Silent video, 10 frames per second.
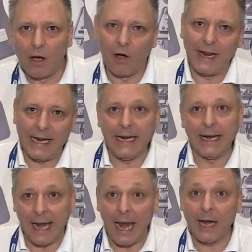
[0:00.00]
that is
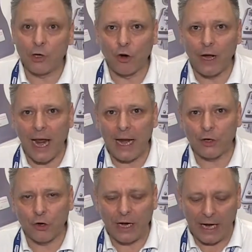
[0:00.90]
an electron
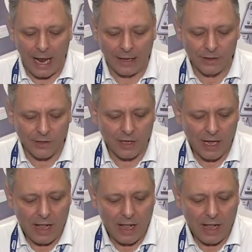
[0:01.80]
electronic lens,